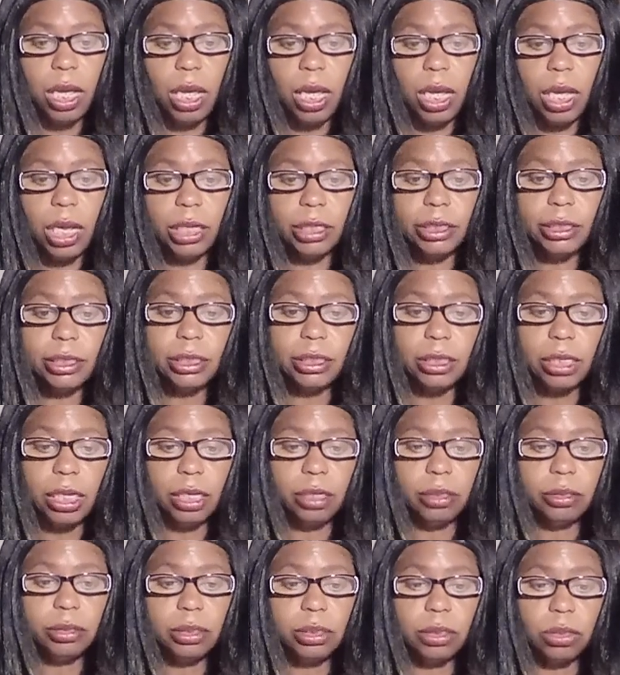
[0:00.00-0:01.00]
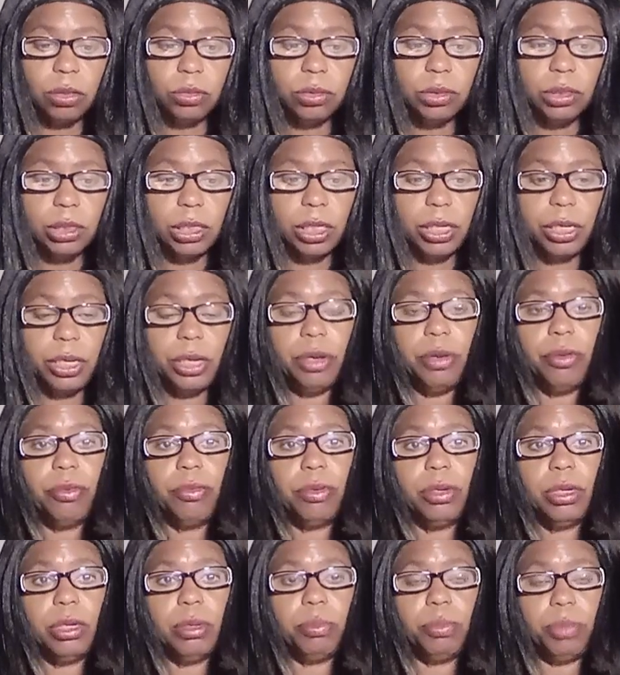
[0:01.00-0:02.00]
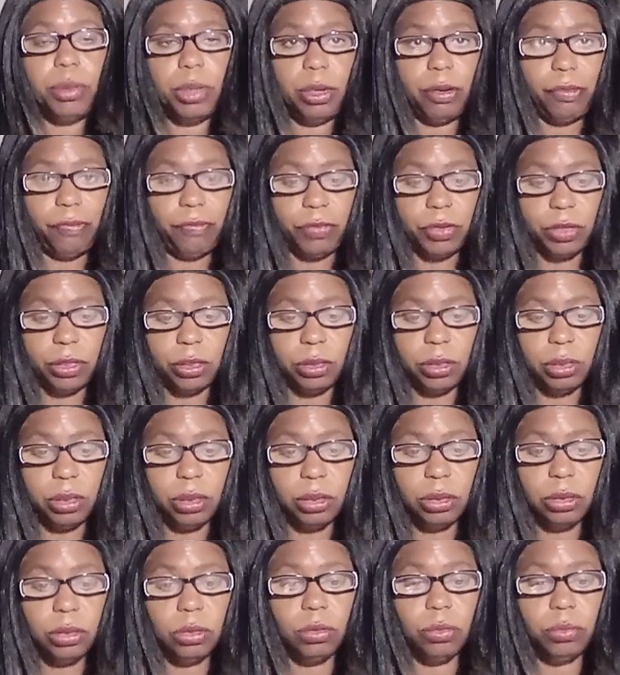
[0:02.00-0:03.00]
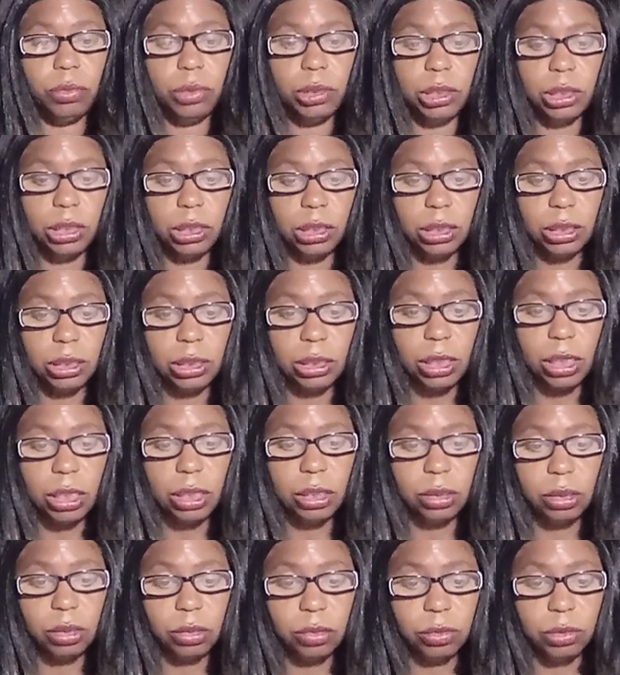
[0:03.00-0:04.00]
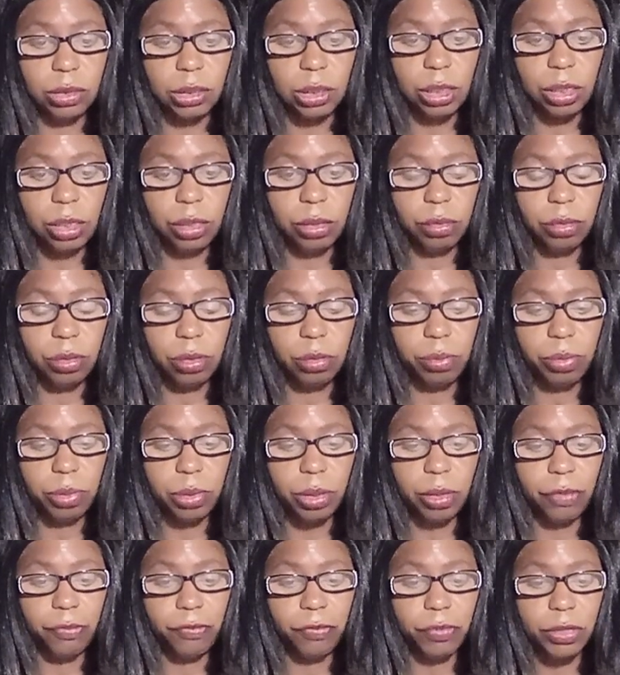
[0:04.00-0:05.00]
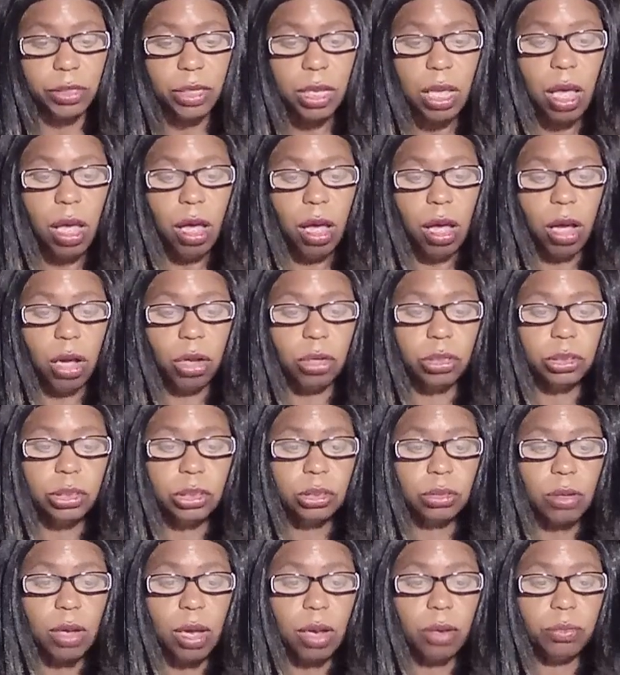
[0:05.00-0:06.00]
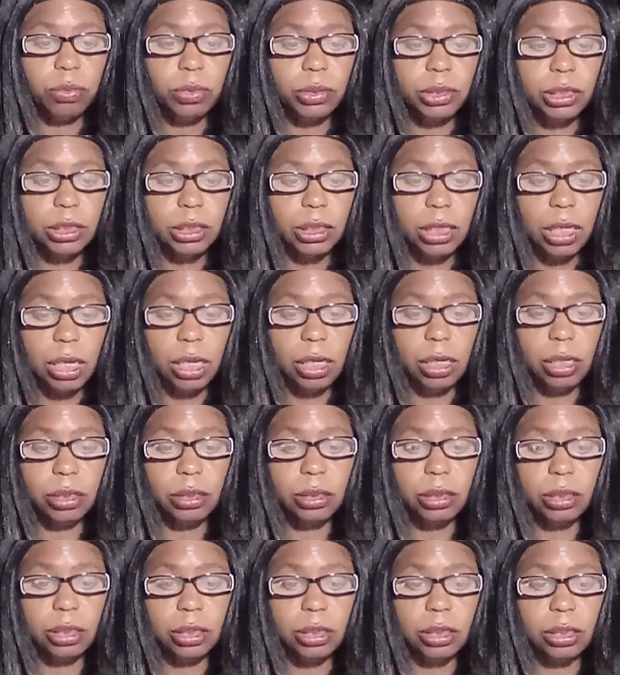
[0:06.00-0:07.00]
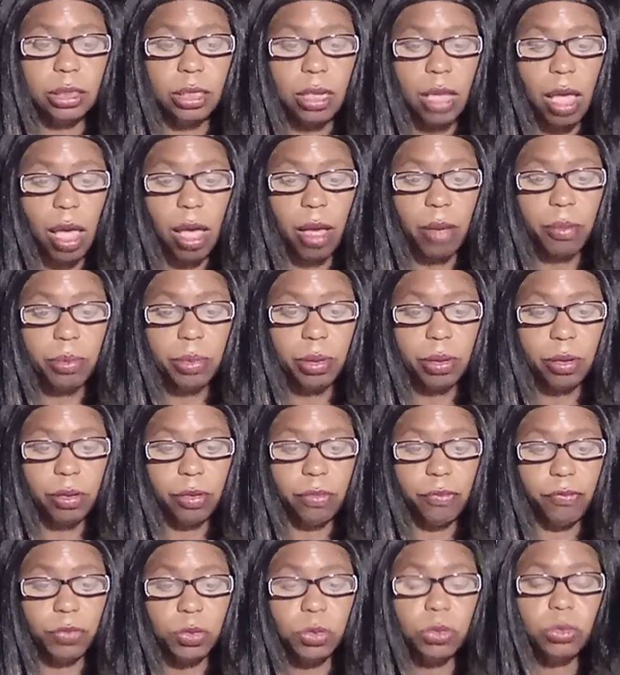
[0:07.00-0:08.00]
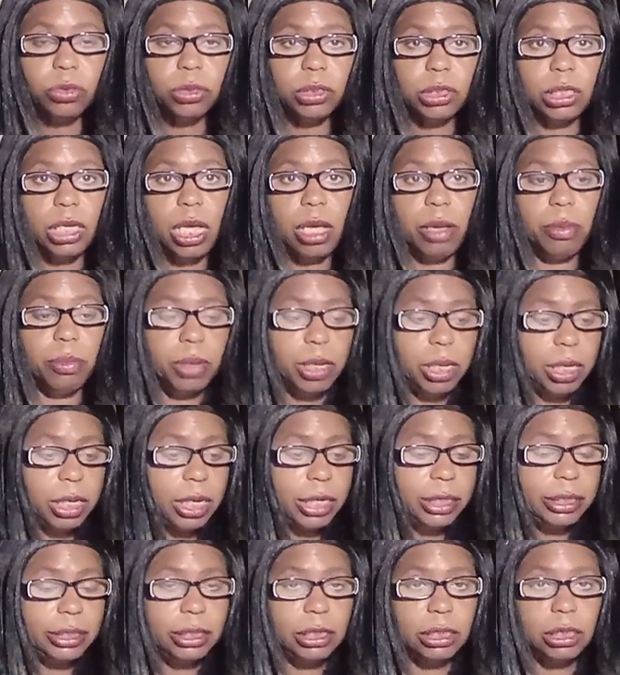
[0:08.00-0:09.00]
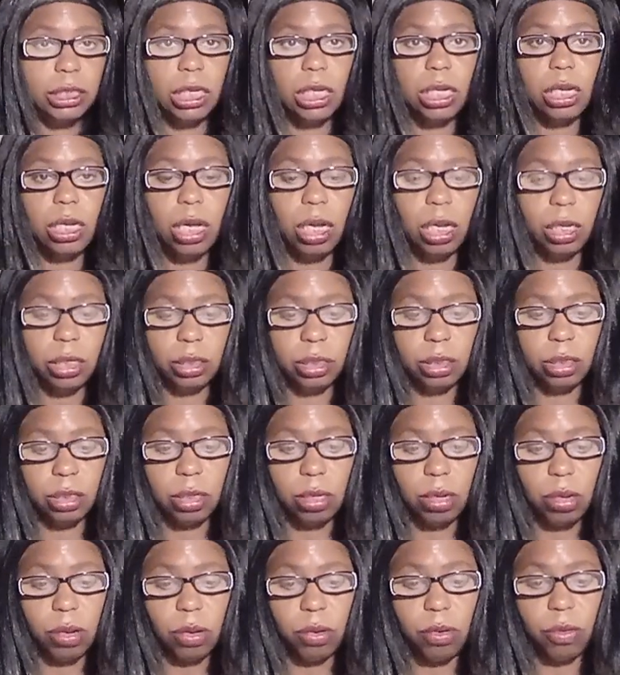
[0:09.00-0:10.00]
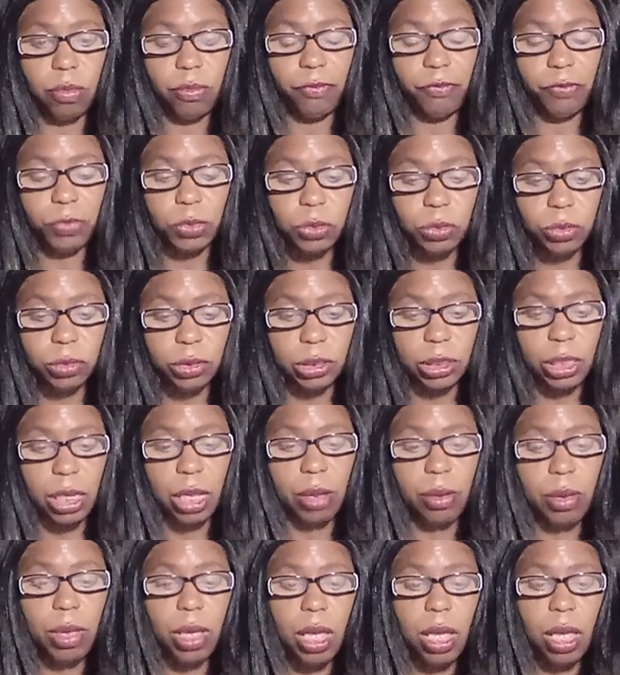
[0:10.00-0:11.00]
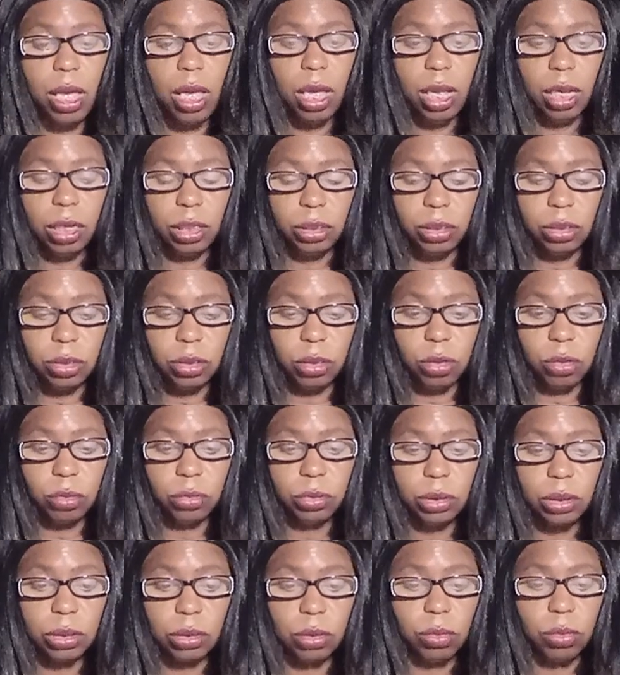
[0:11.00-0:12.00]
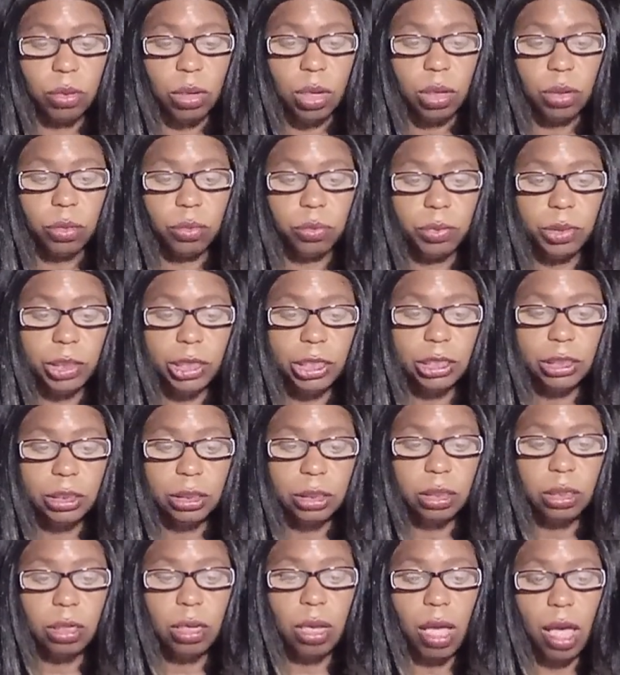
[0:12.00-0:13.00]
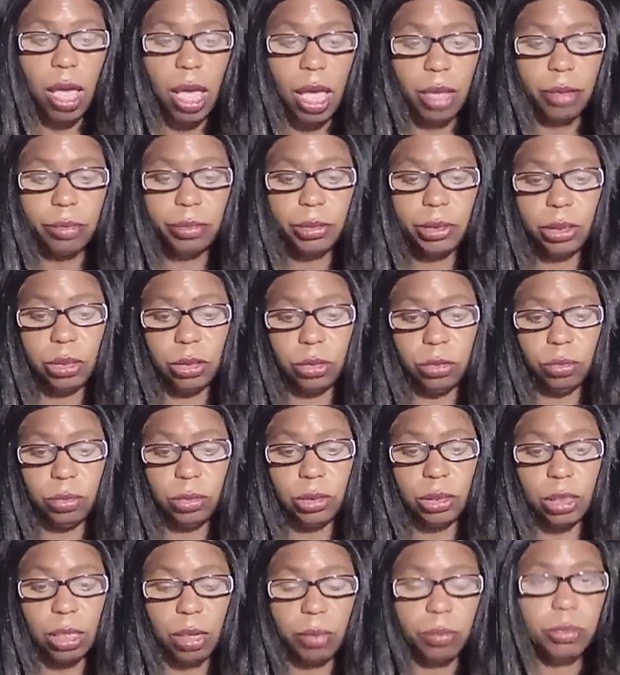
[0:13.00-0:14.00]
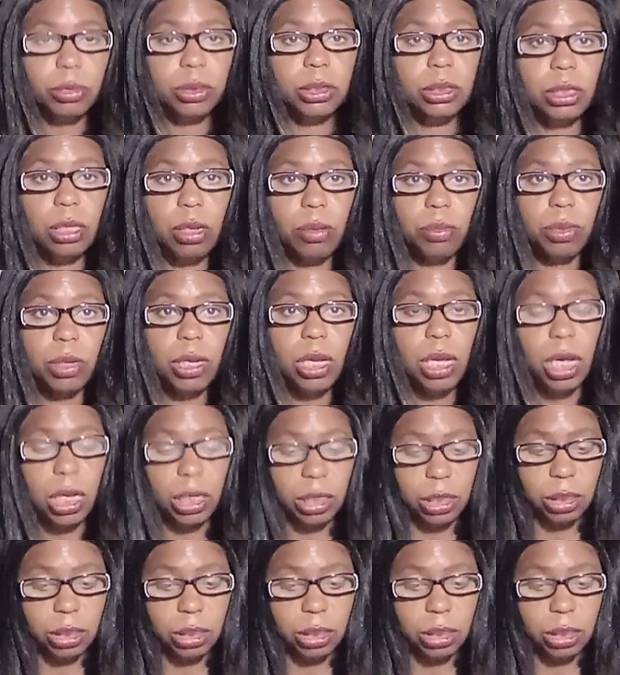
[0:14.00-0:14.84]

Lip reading: and save social security benefit. So we need to save social security benefit. Also, I will save the SNAP, food stamp, and I see they cutting the food stamp. So we still have to do some cut.